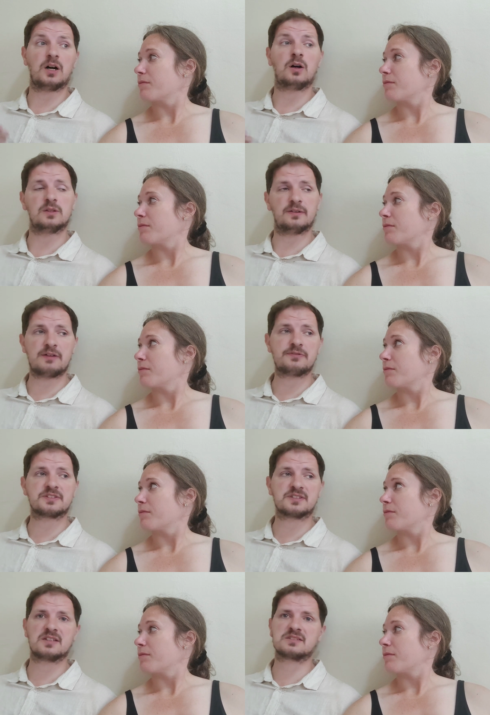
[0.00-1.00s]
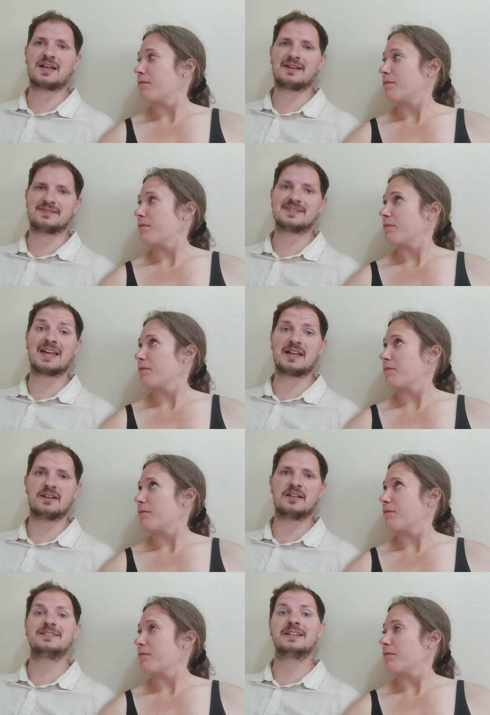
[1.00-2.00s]
Speaker 1: the whole of Ephesus and then
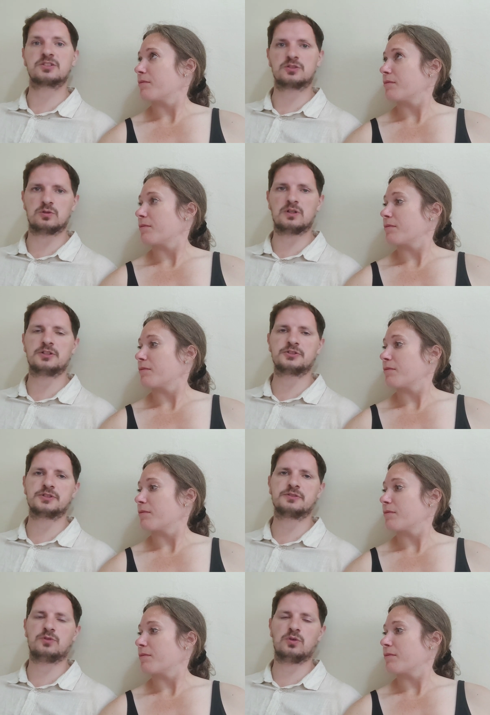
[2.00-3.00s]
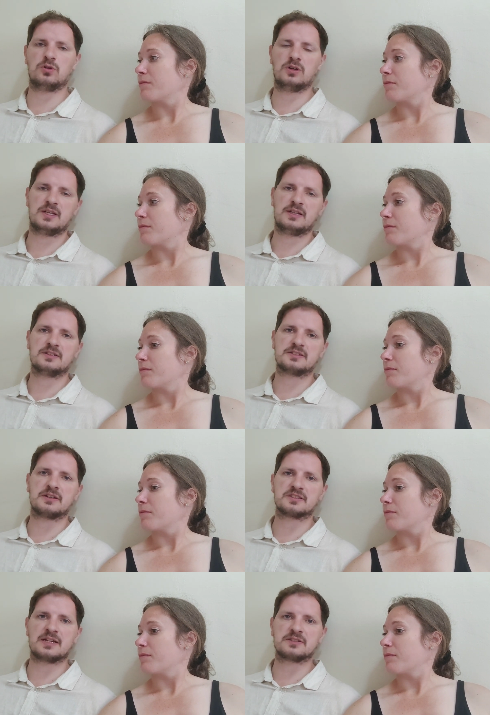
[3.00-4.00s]
an additional one hundred for the
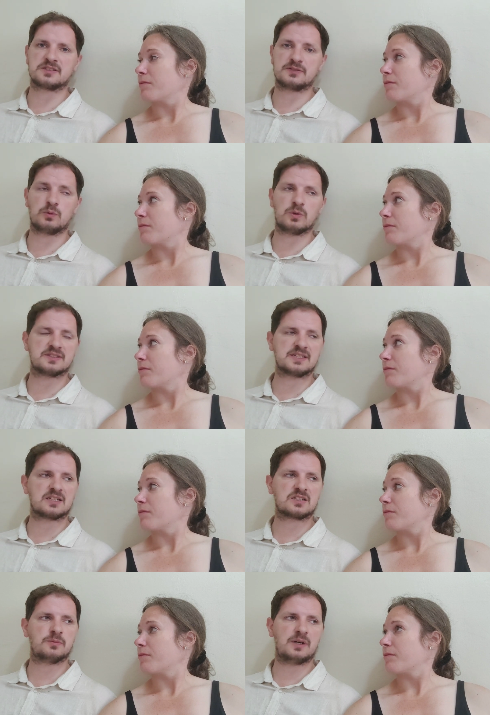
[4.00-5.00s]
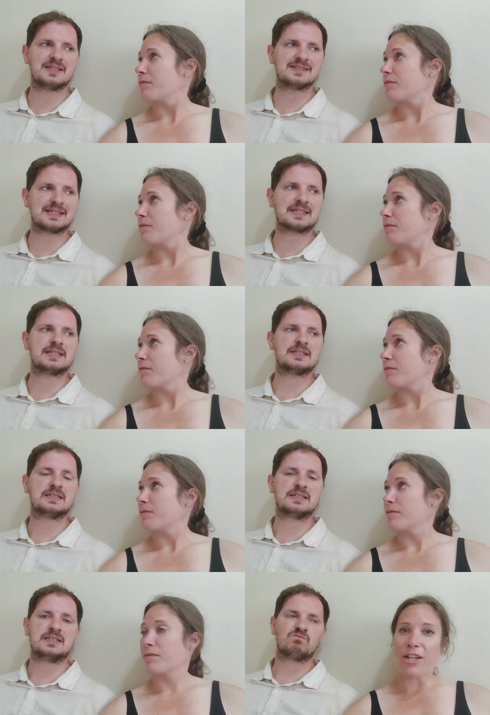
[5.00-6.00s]
terraced houses if you wanted to get a combined ticket.
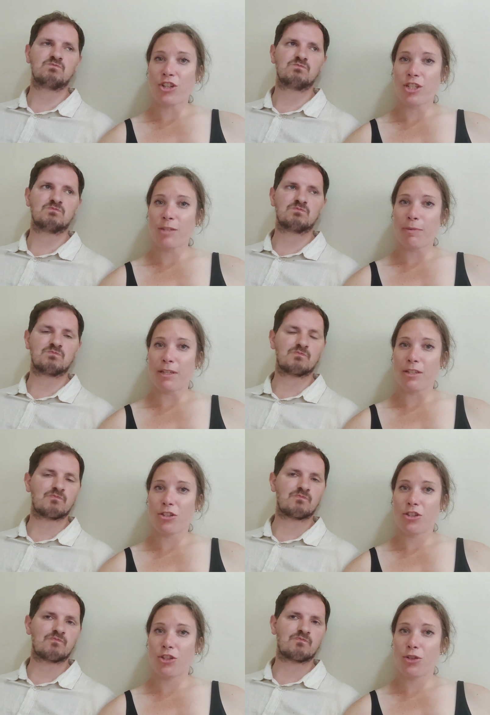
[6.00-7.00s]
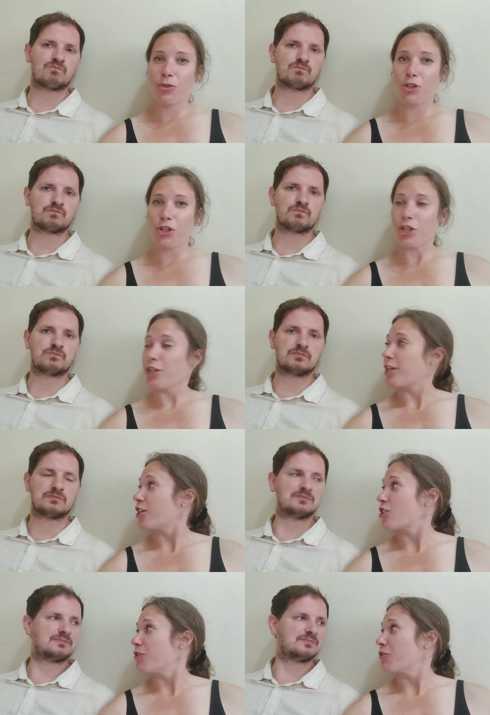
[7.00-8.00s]
Speaker 2: That just speaks to the
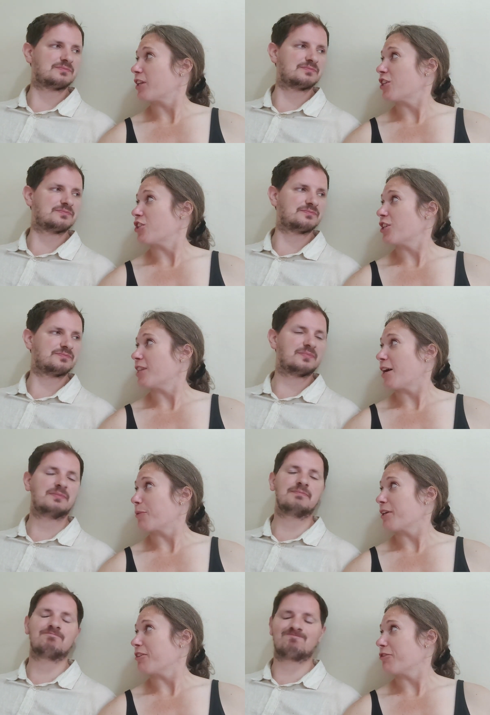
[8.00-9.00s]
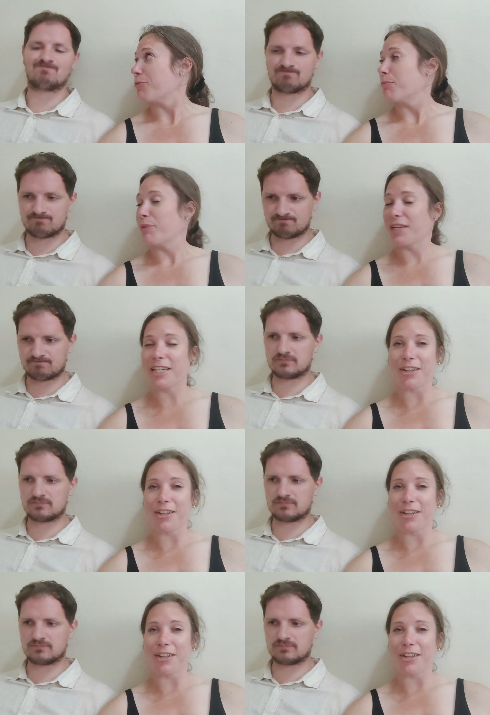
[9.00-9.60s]
Turkish inflation that we've been